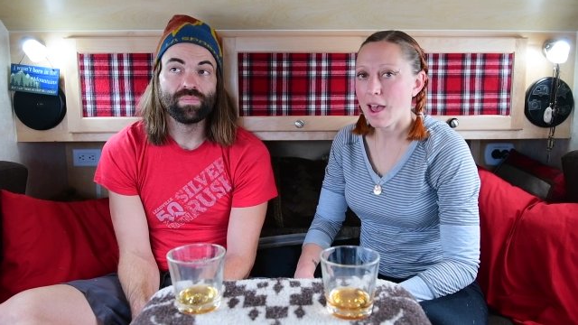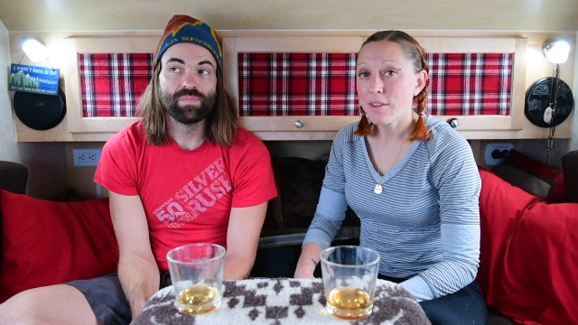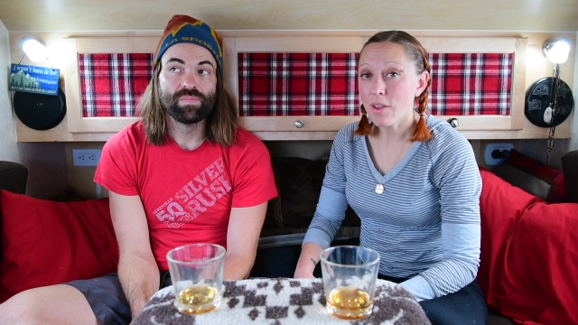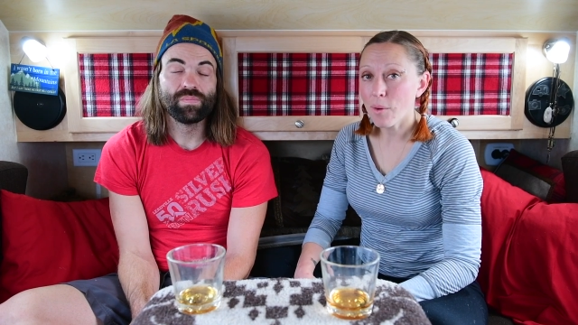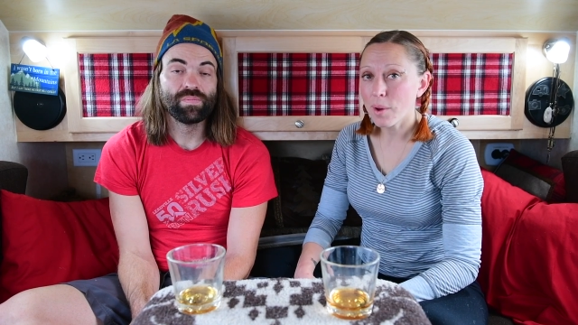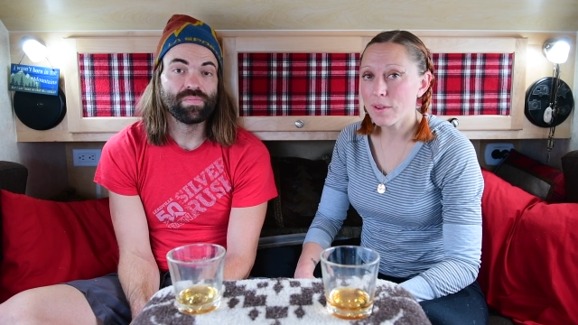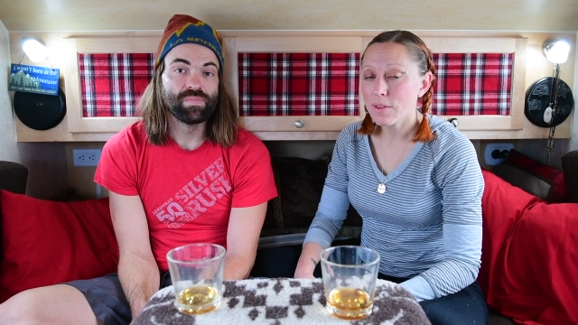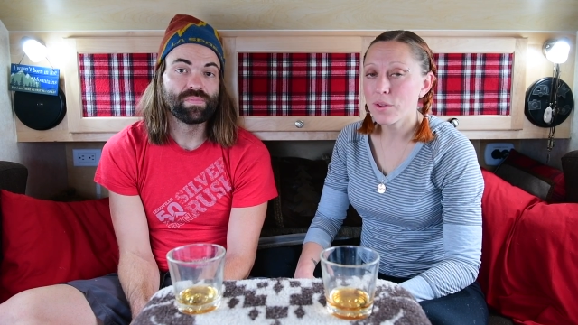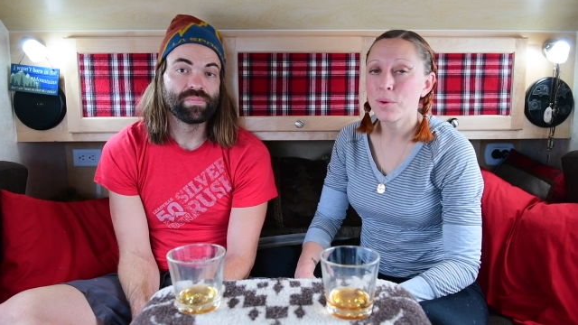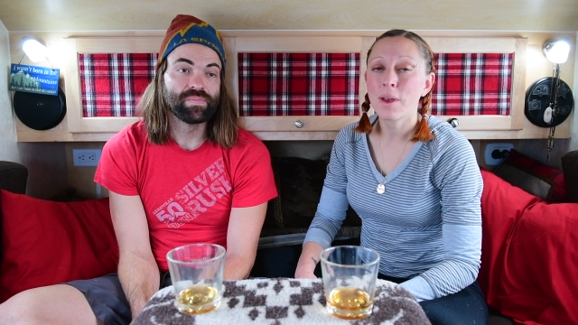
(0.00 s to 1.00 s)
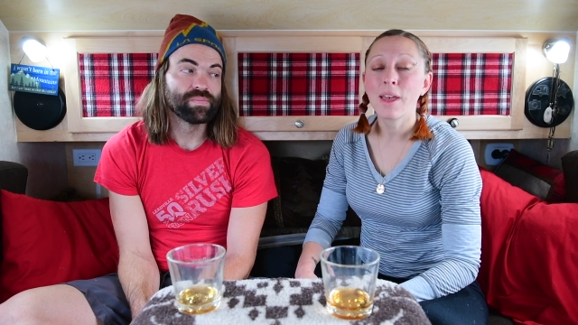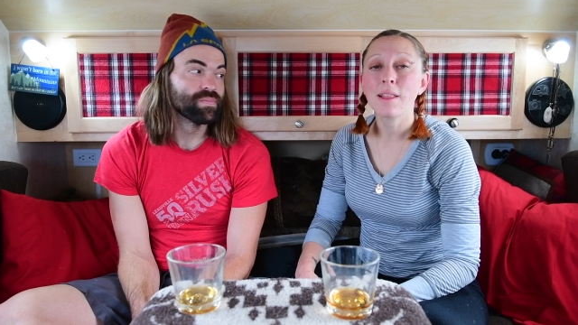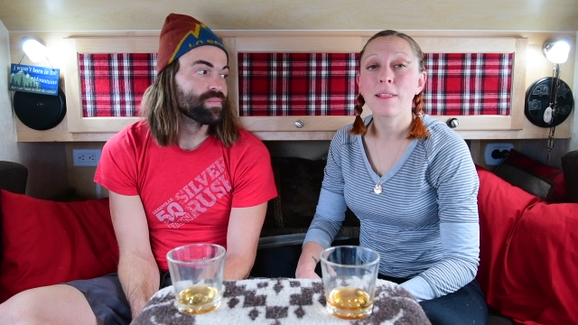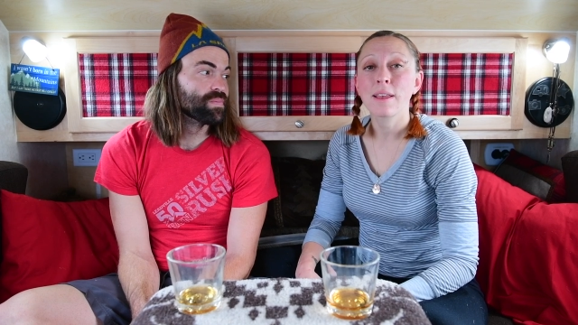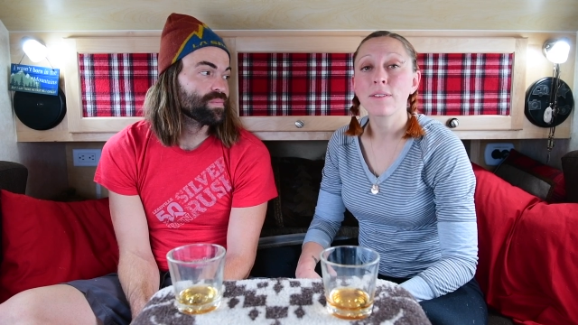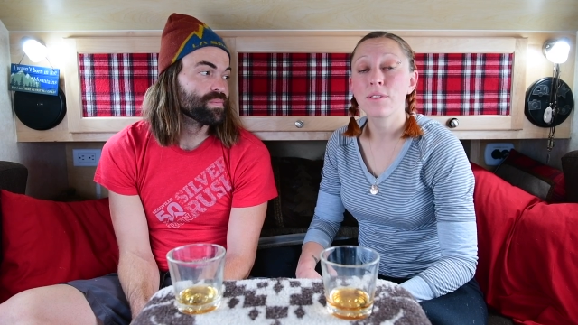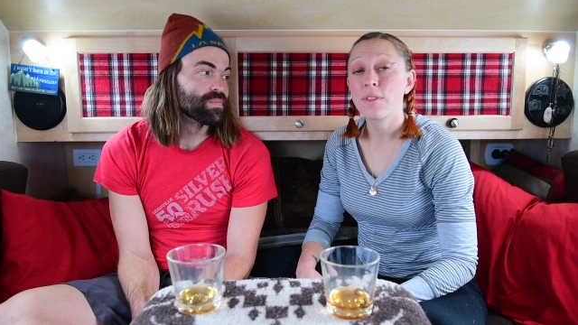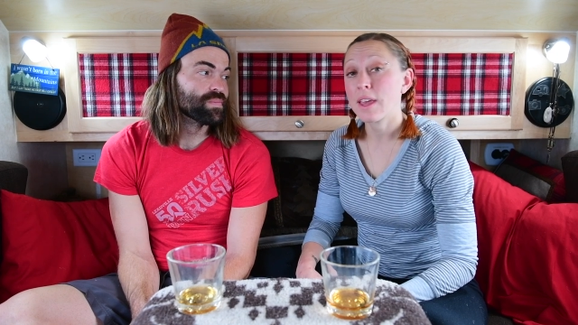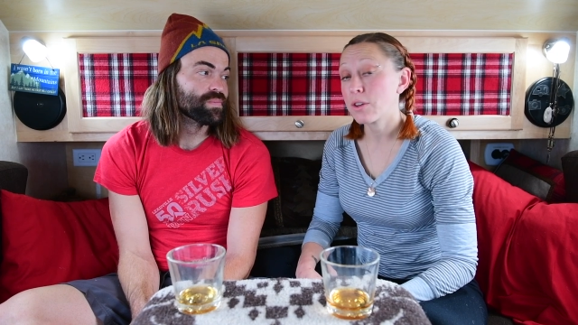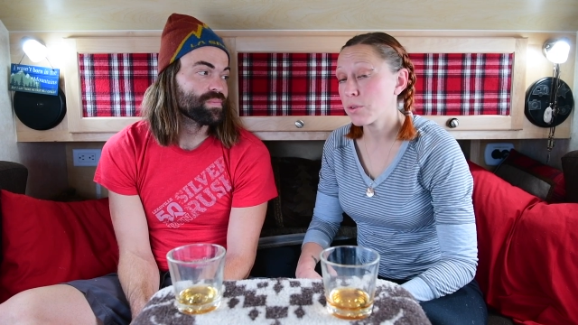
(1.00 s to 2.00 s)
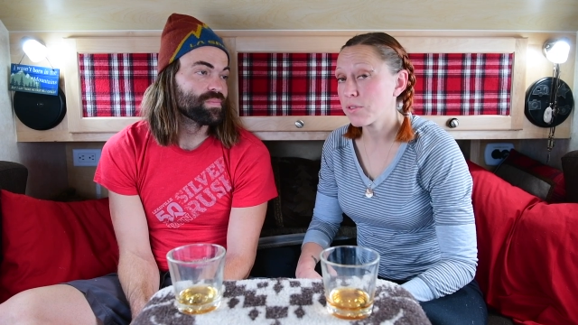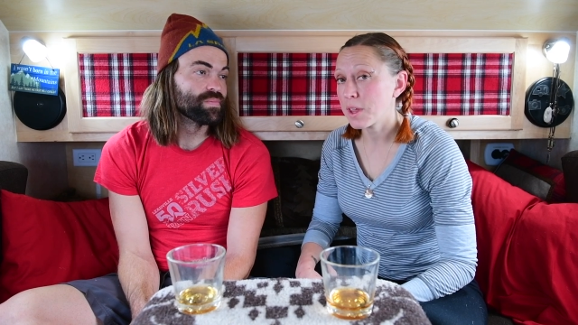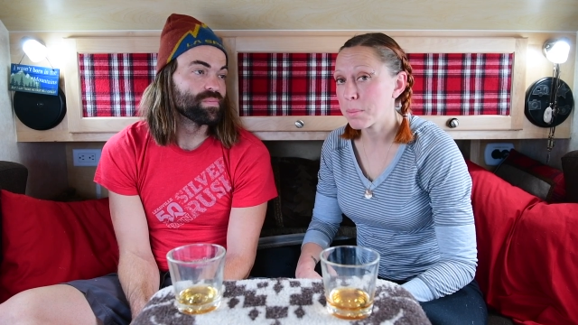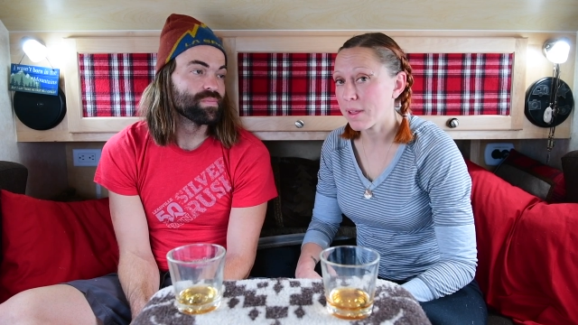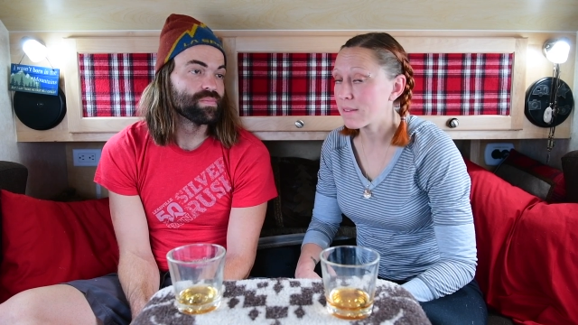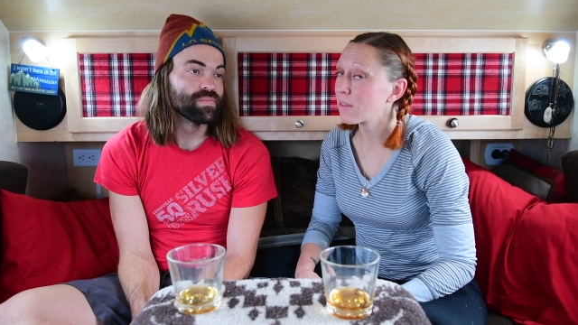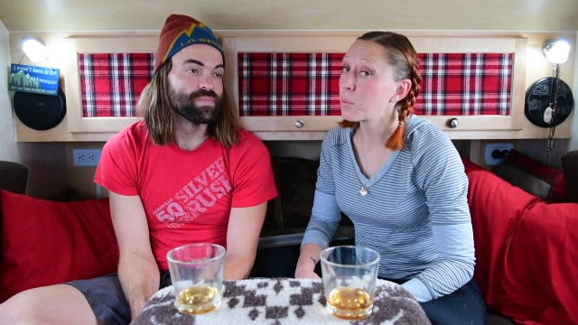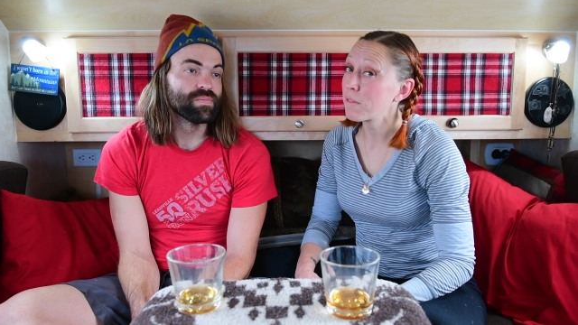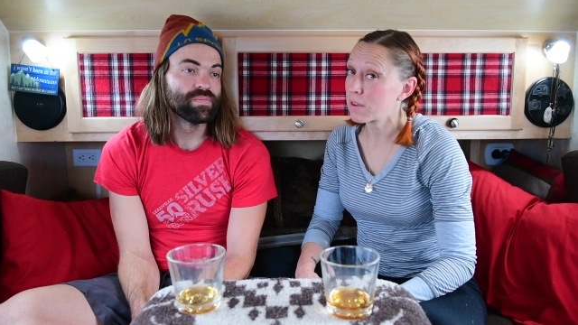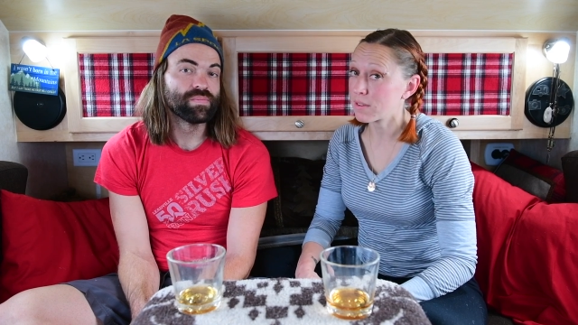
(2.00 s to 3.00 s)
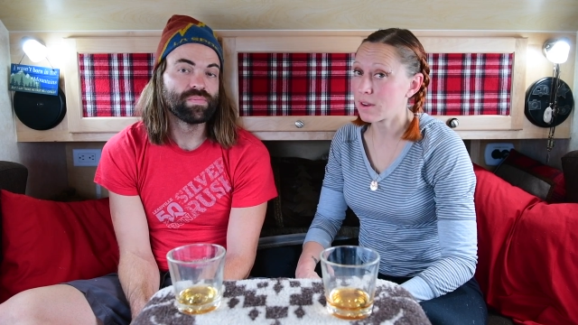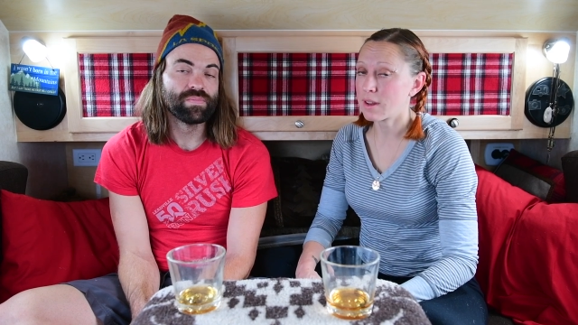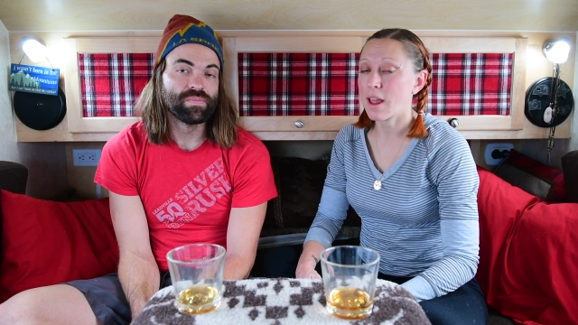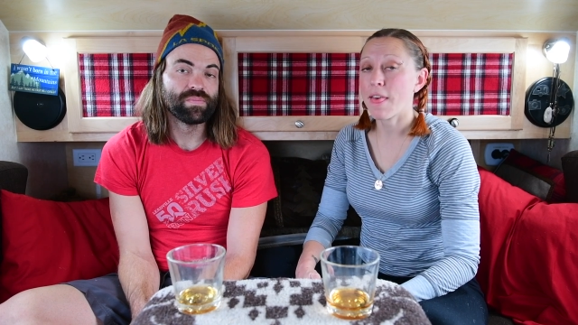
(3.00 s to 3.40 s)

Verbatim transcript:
Speaker 1: As always, you can get links to the interesting places we visited